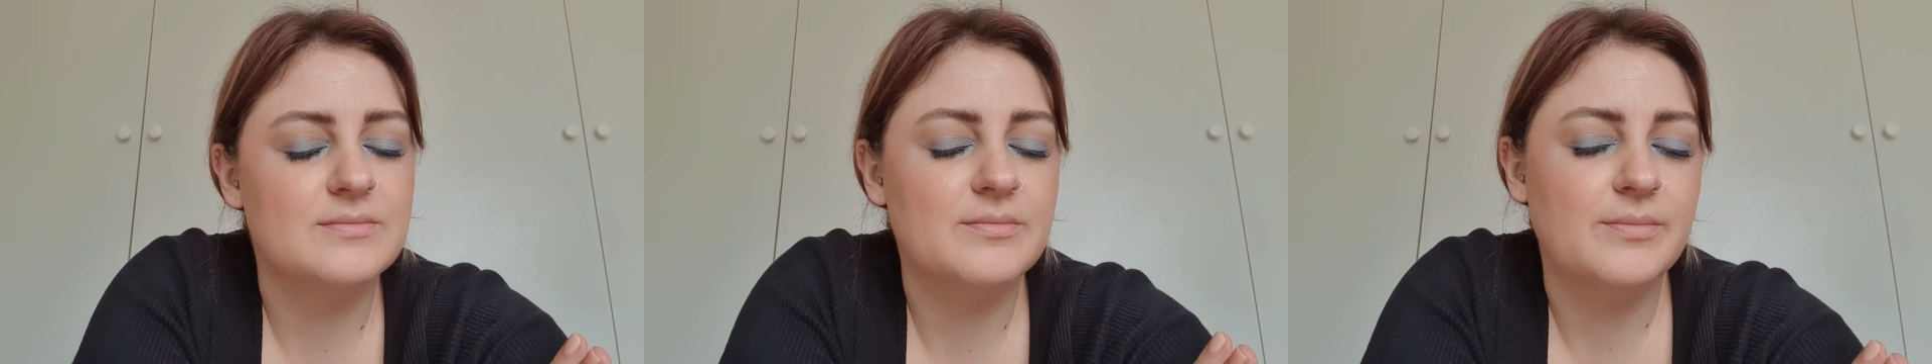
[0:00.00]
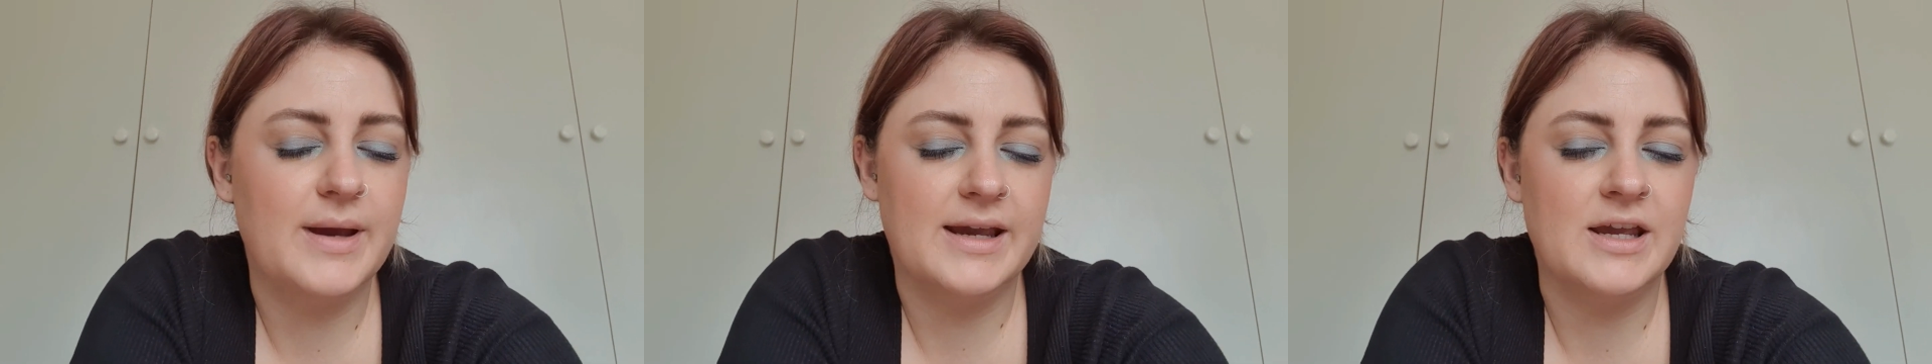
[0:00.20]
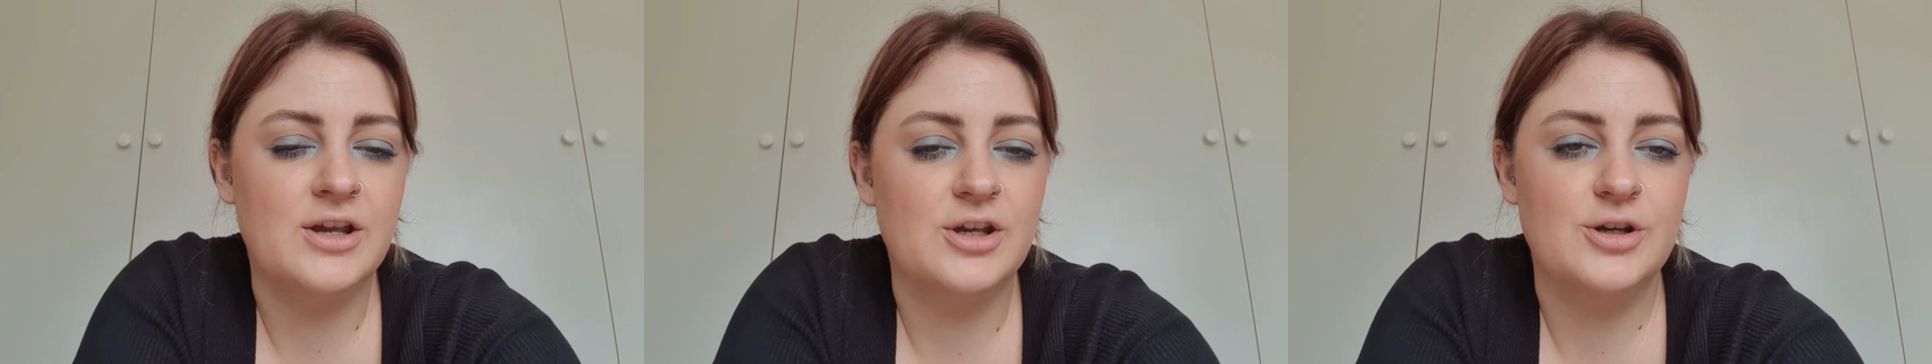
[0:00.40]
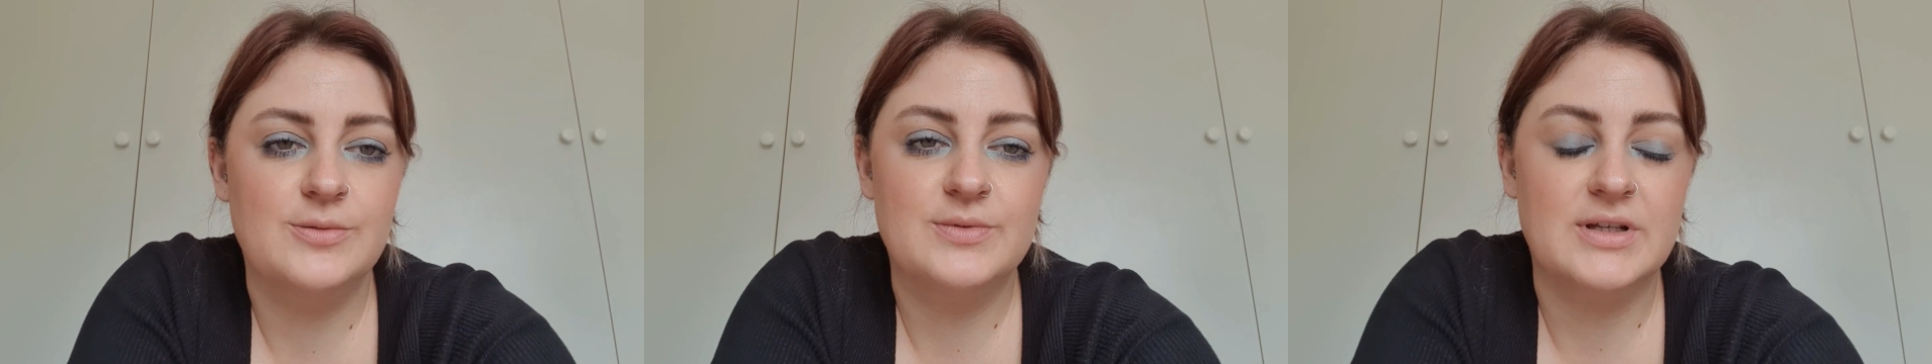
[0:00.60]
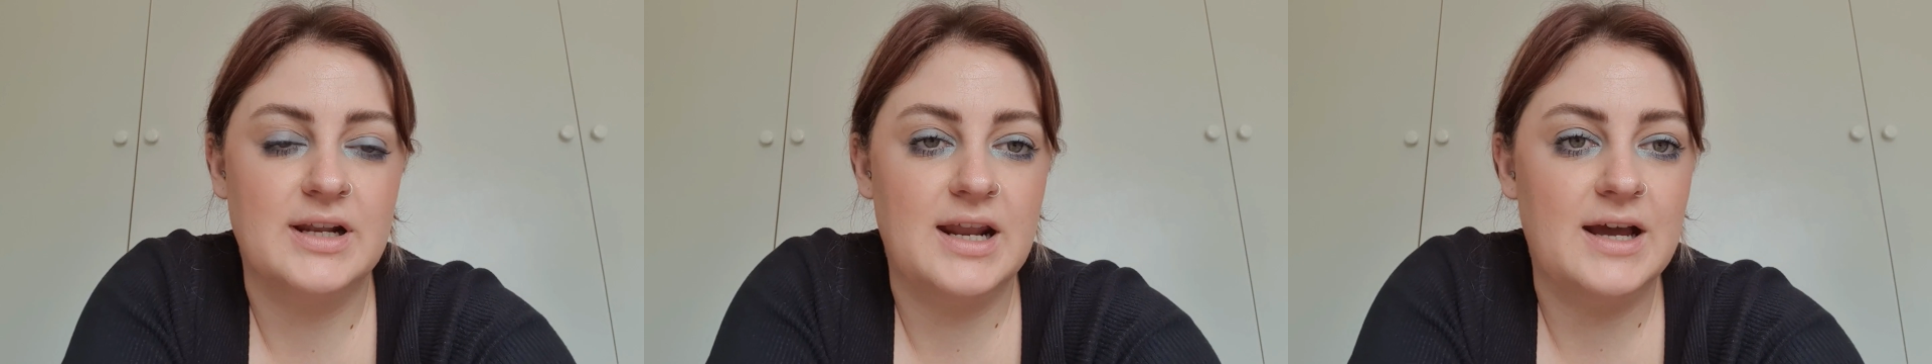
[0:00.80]
packing cubes
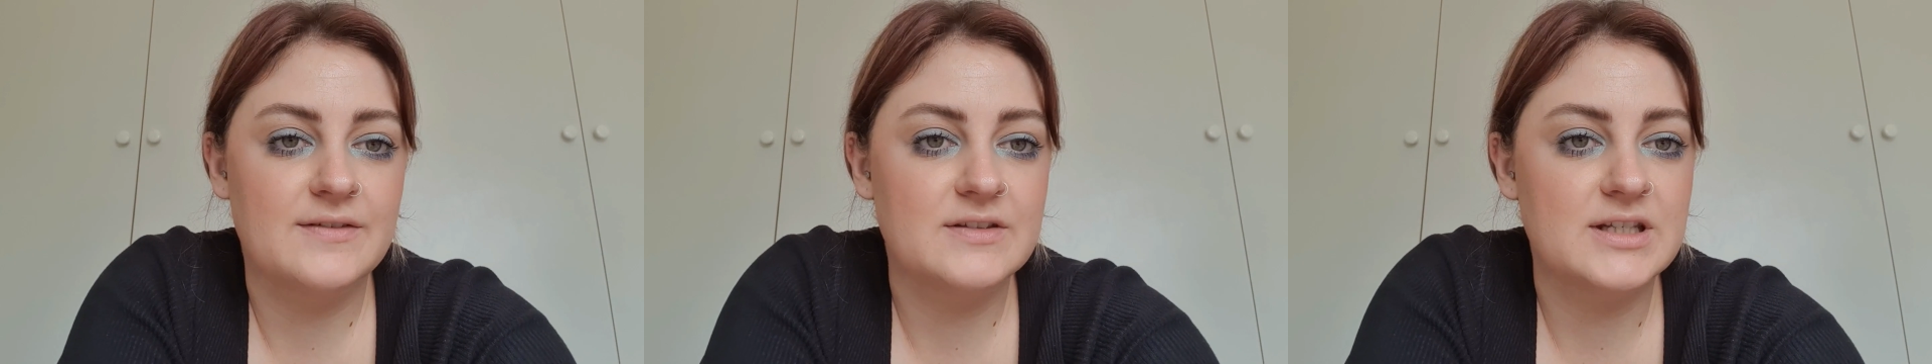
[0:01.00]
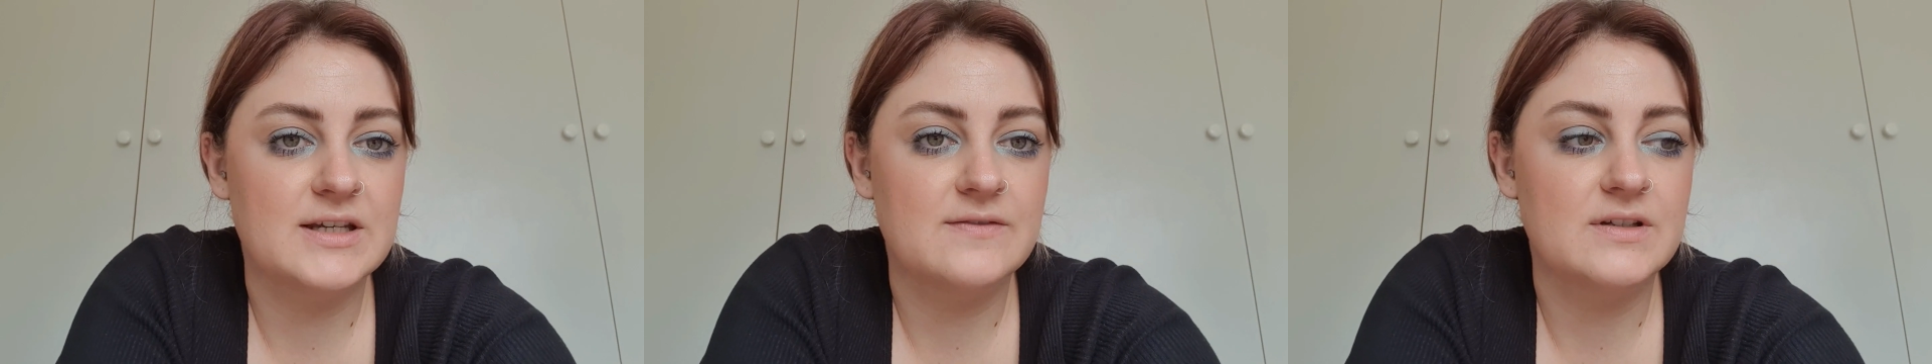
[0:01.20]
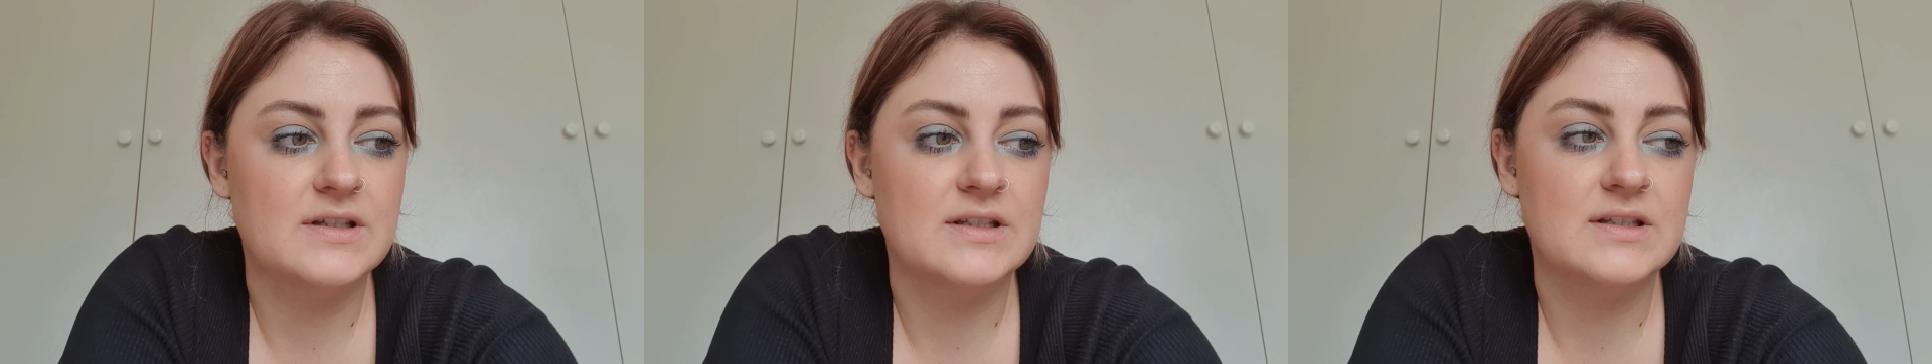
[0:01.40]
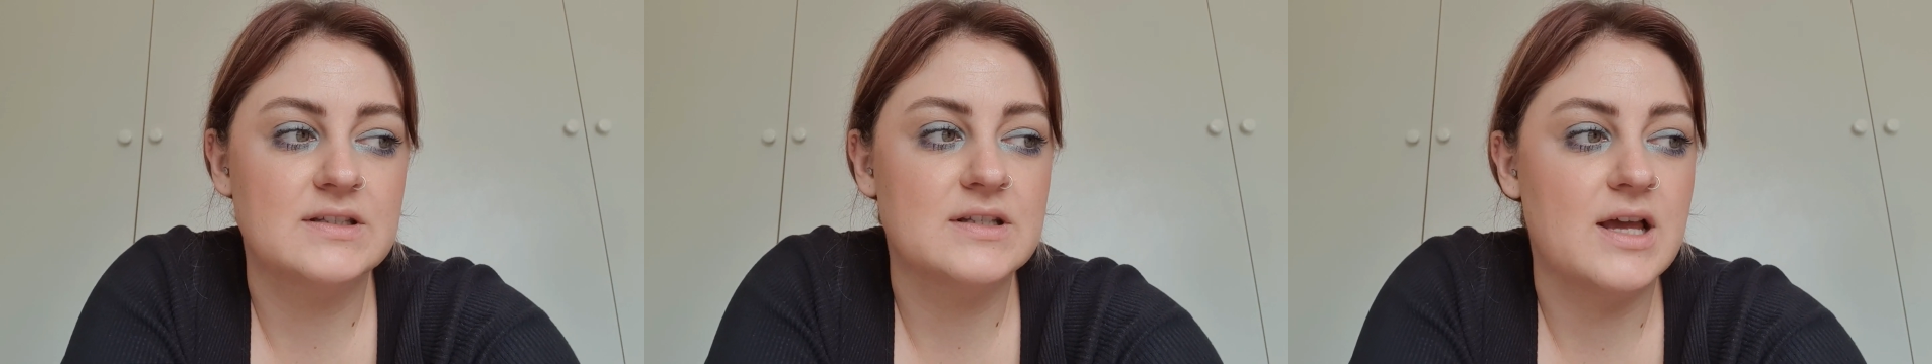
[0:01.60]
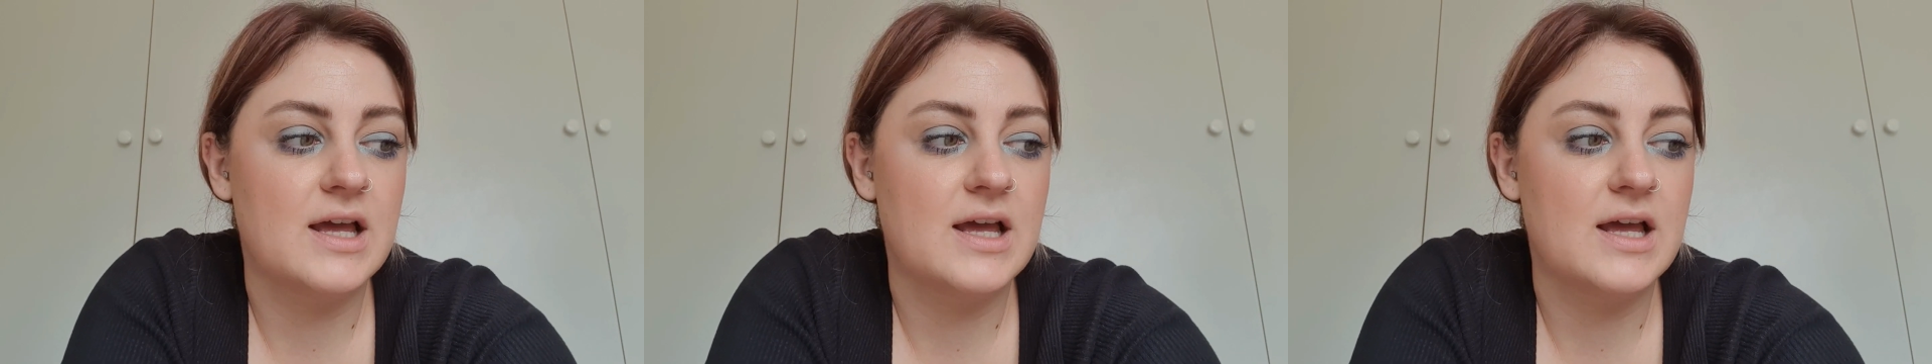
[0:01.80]
are lifesavers,